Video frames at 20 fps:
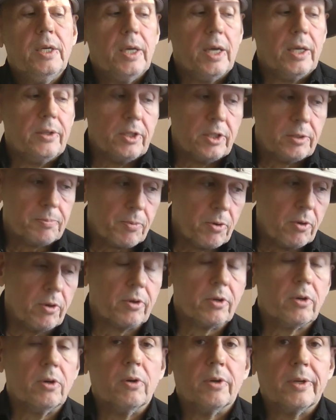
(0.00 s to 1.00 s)
And this
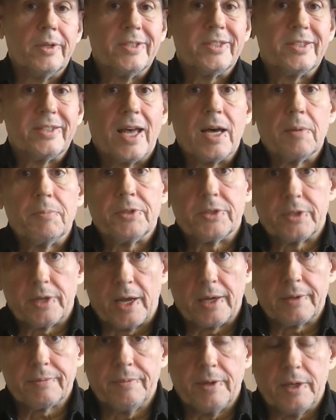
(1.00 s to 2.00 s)
protocol established
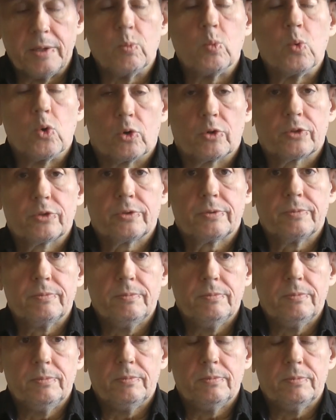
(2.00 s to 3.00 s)
that. It works.
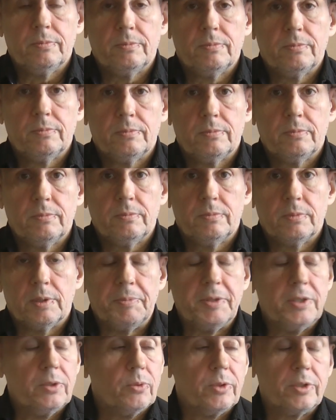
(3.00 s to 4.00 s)
I've
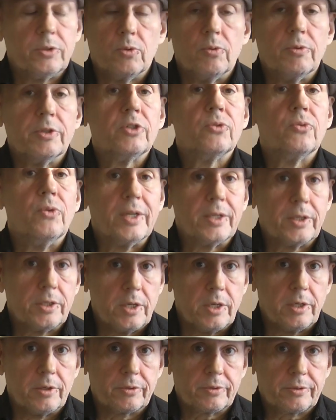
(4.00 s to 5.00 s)
been doing it over 20
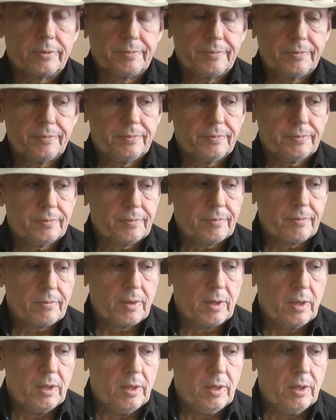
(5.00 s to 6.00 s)
years.
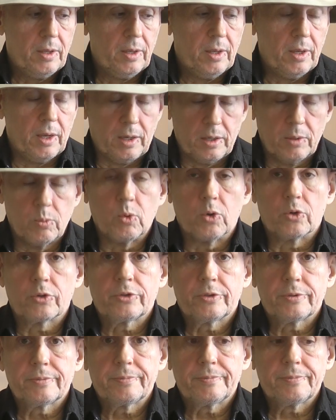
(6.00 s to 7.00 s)
And it
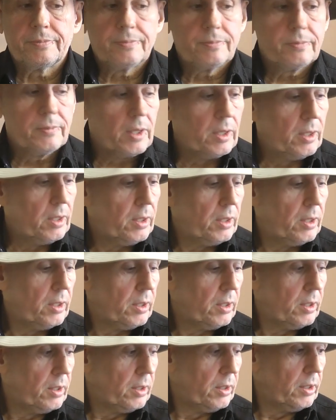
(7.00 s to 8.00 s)
works.
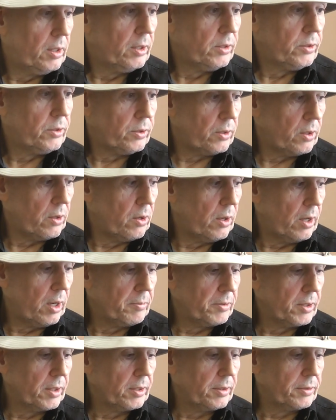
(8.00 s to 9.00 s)
So
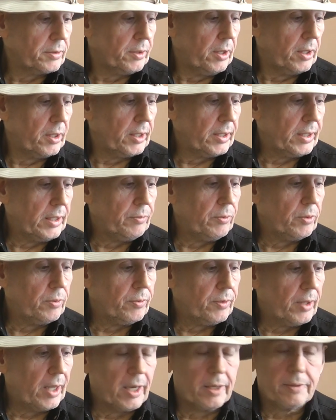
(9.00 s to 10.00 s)
I'm going to leave you
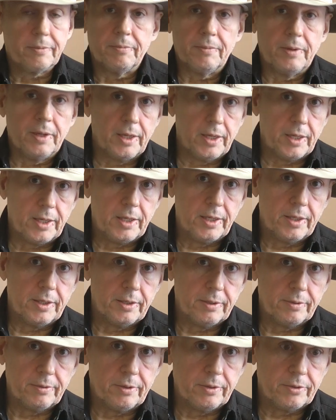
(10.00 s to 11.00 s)
with that.
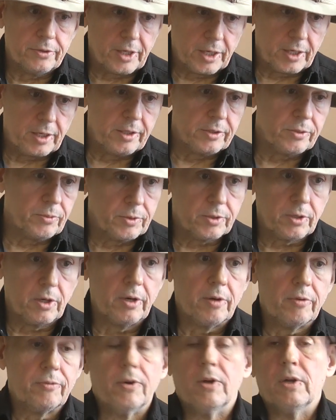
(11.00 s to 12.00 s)
And the checklist is
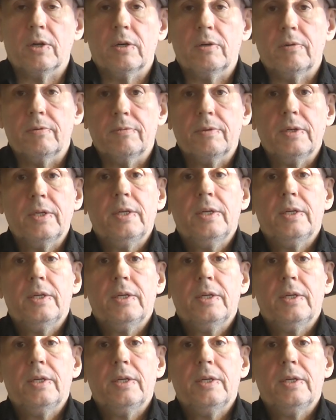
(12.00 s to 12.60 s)
going to follow.